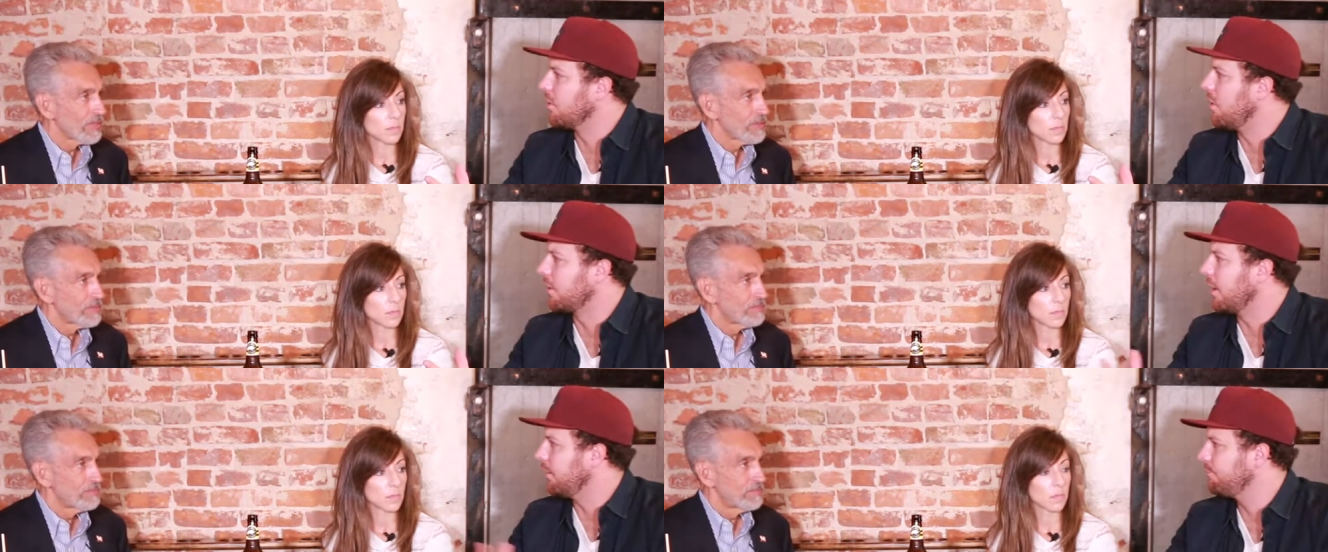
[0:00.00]

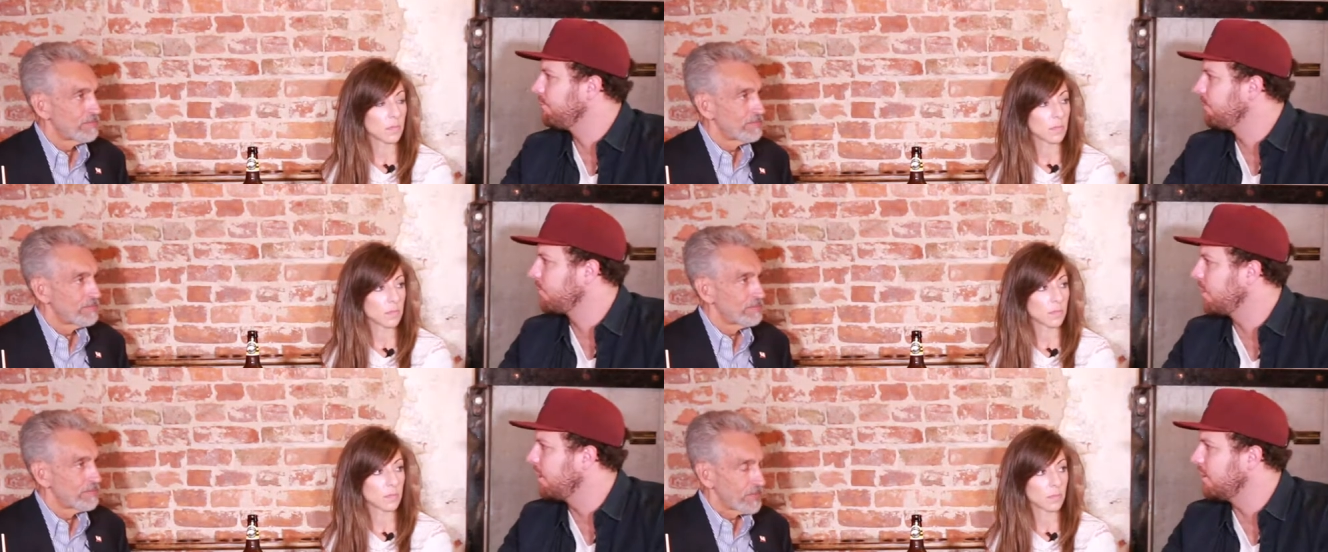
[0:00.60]
Speaker 1: long game,
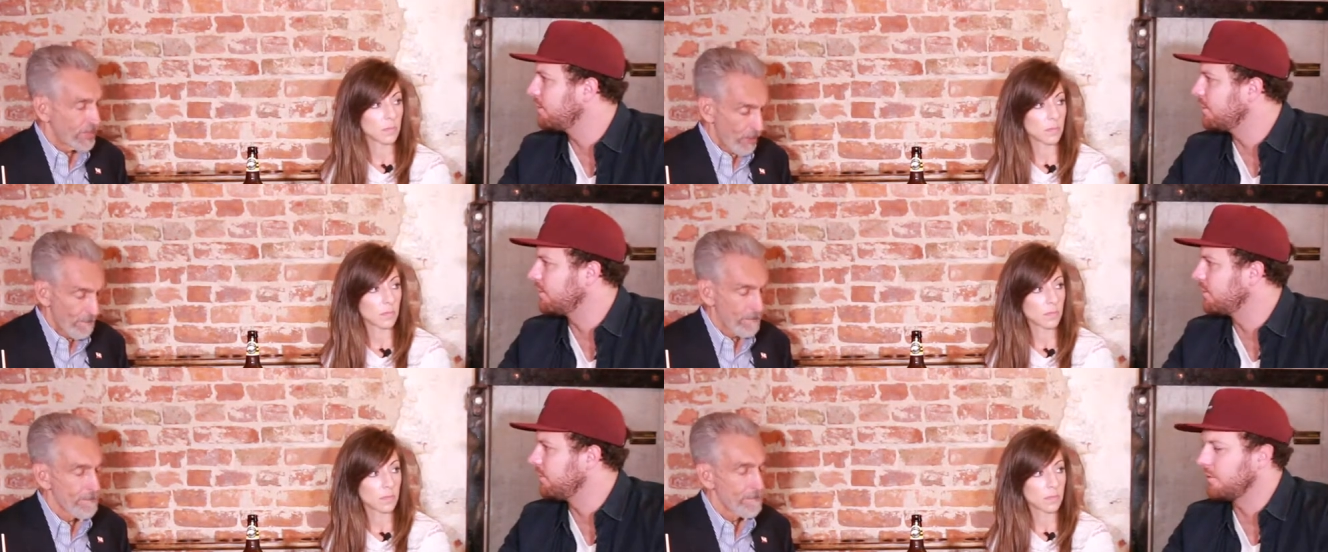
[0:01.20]
right? It's yeah.
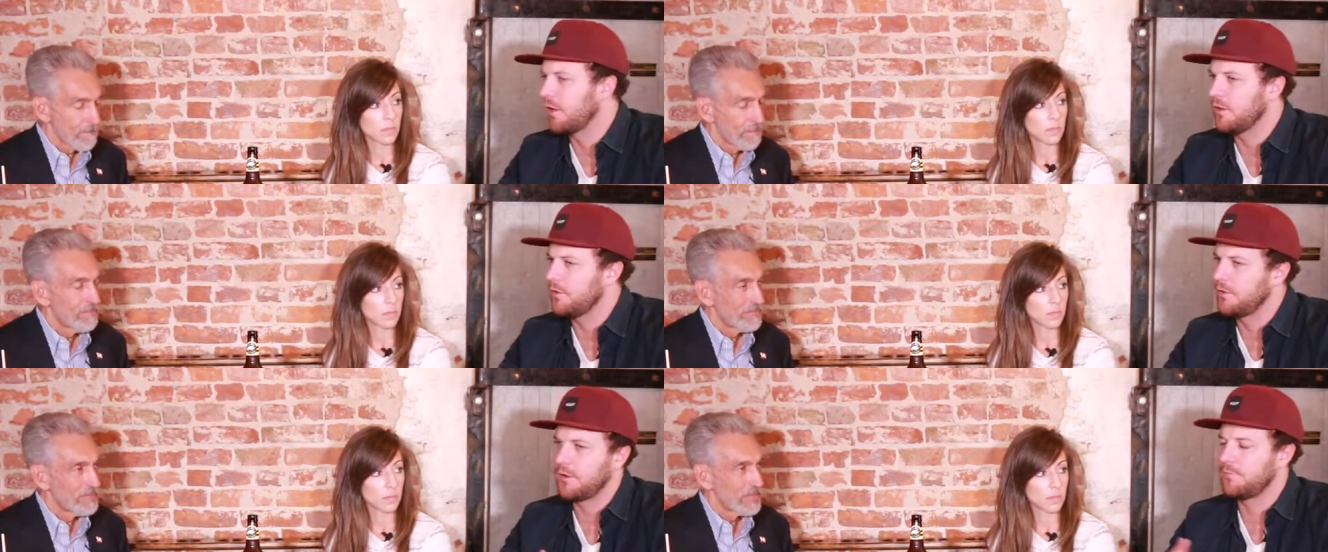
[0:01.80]
it's you're
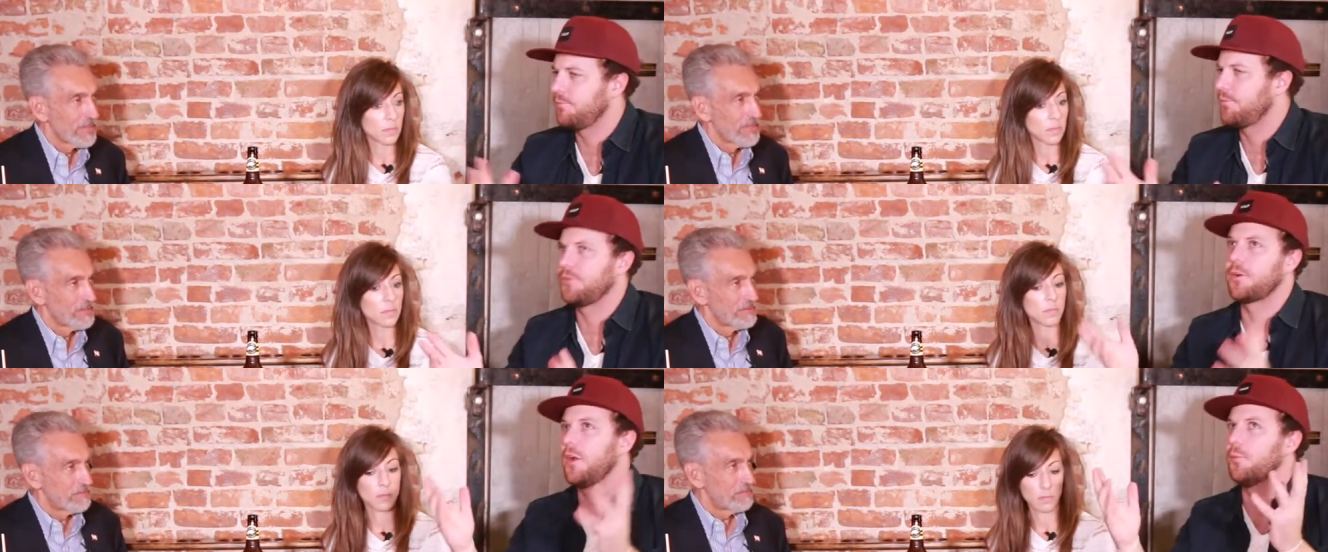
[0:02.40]
not you're not
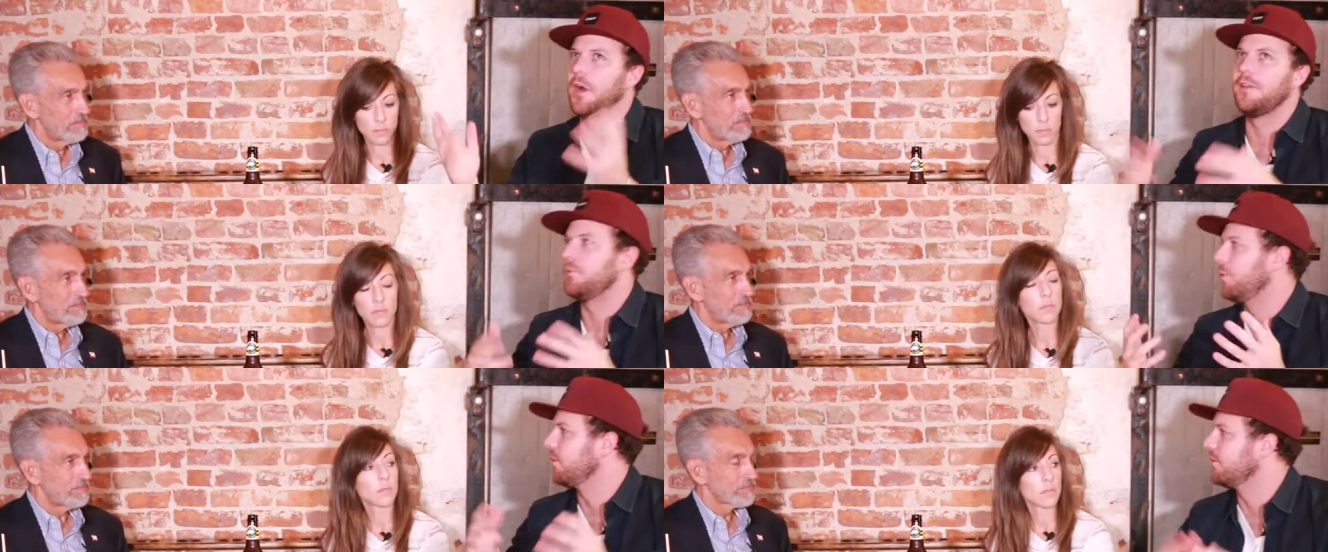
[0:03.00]
trying to buy
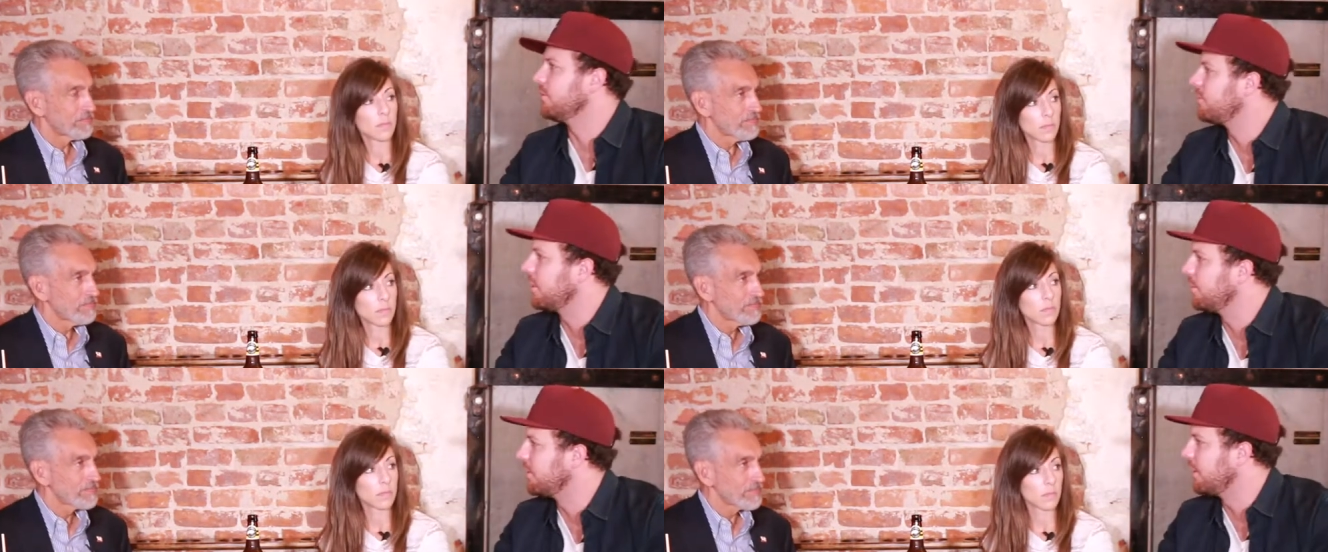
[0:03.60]
these buildings and
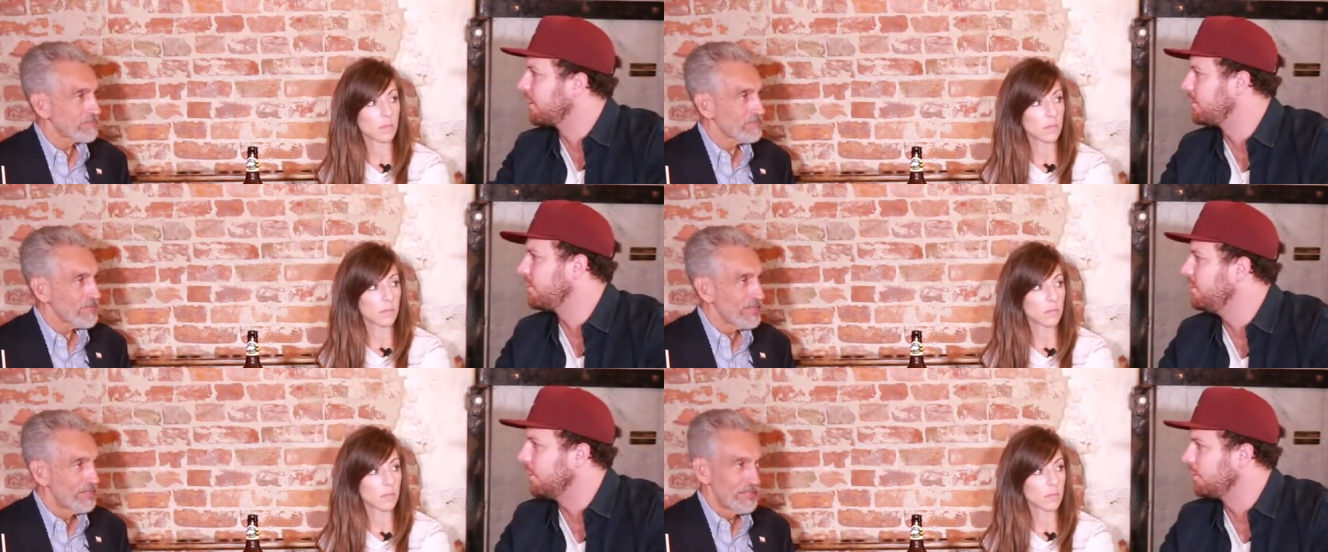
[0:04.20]
sell them in the next
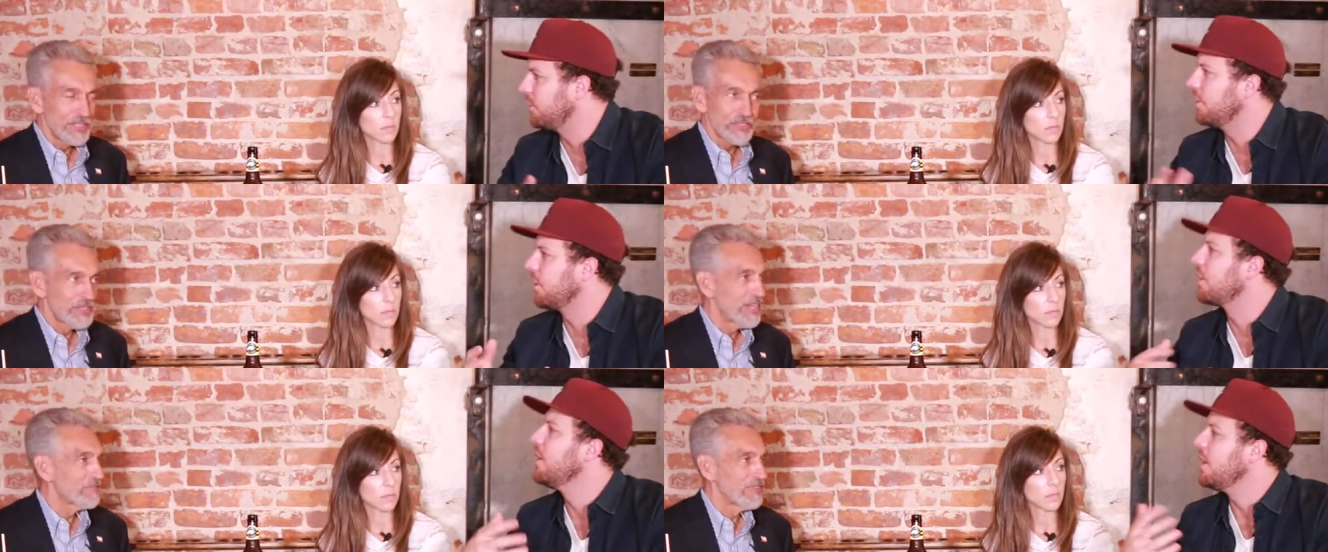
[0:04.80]
year. These
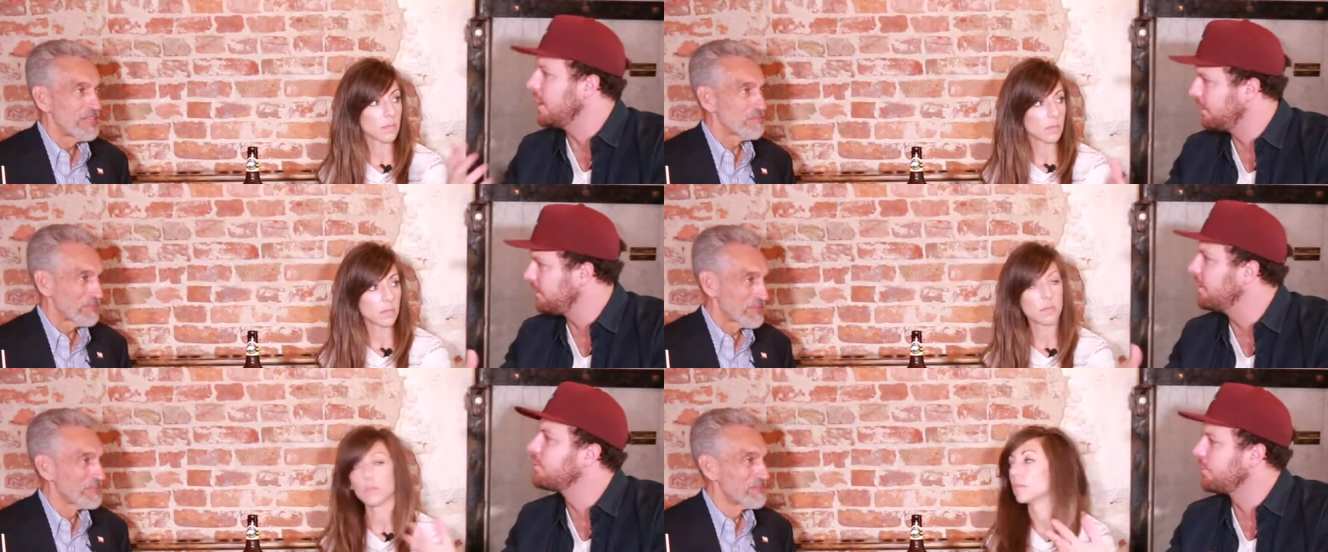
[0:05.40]
you know, it's it's